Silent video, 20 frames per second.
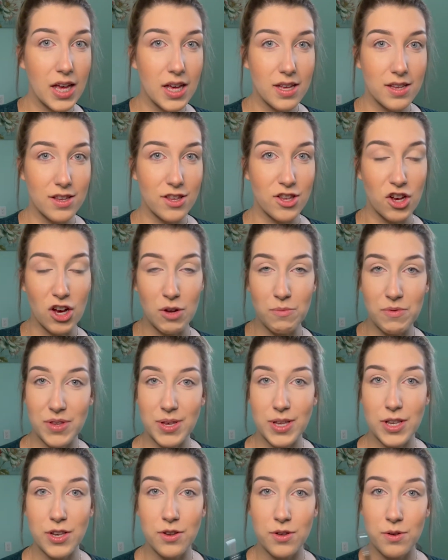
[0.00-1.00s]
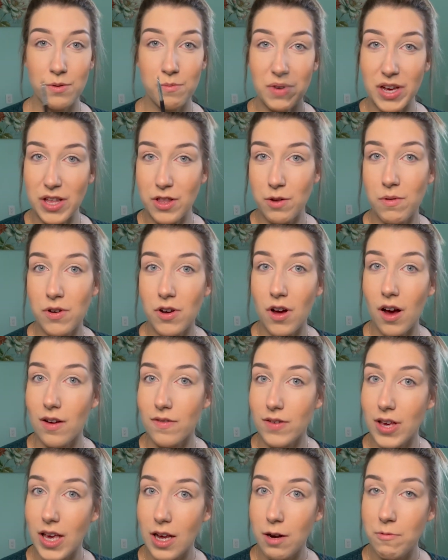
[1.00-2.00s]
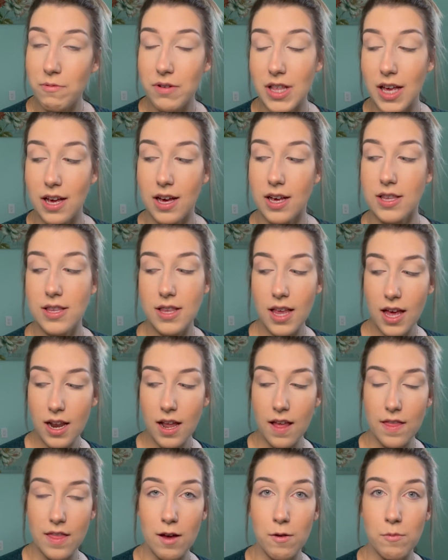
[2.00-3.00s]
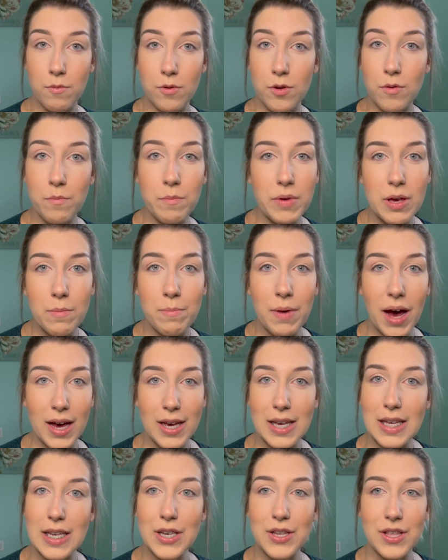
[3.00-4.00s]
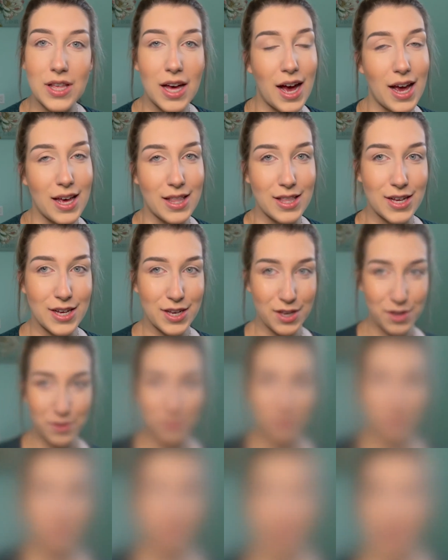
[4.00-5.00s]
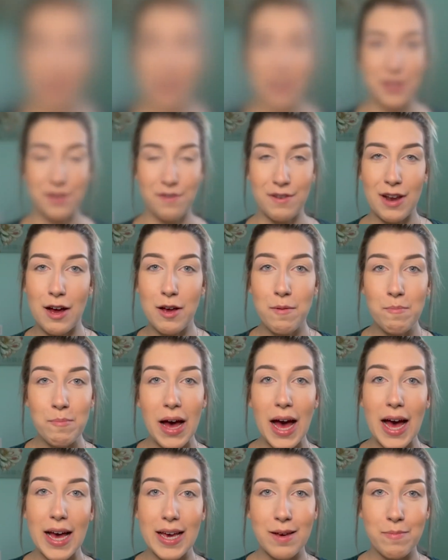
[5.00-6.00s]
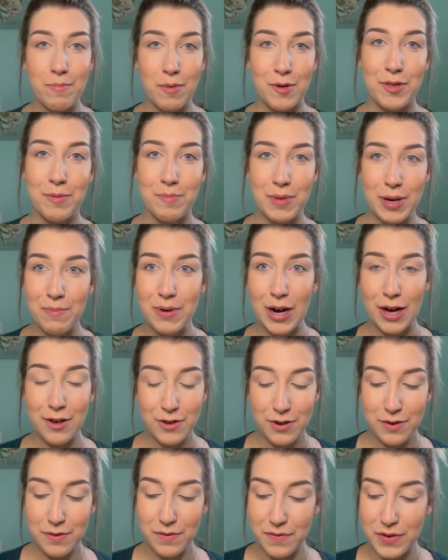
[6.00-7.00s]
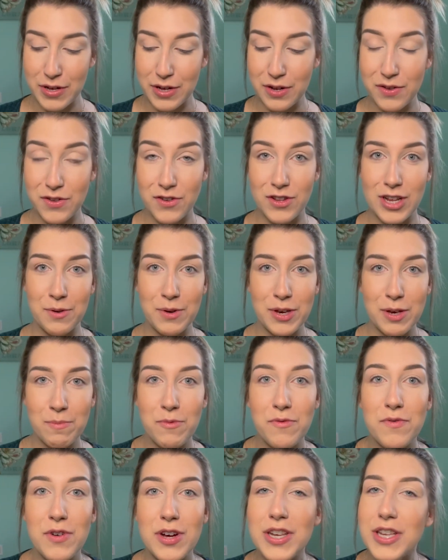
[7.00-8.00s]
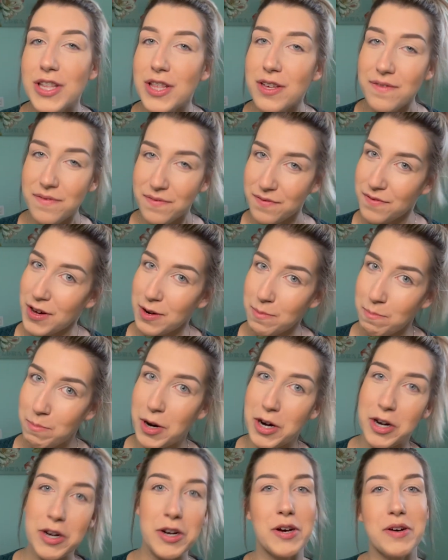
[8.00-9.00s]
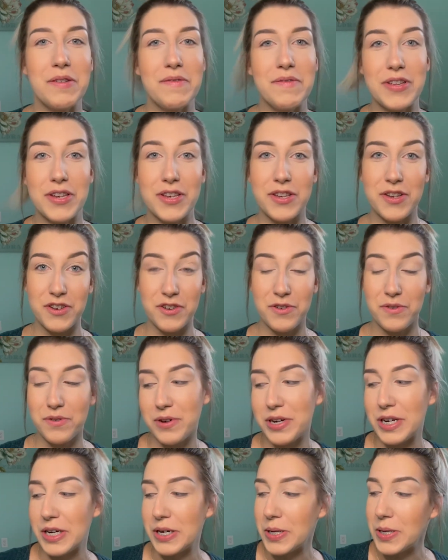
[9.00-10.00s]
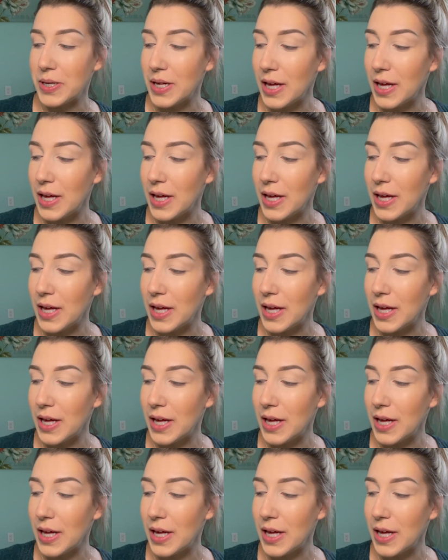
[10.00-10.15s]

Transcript: So I'm just gonna do my other one off camera, like I said, and then we'll be back into the eye look. Okay, so now I'm back. Both of my brows are filled. Now we can move on to the fun part of the tutorial,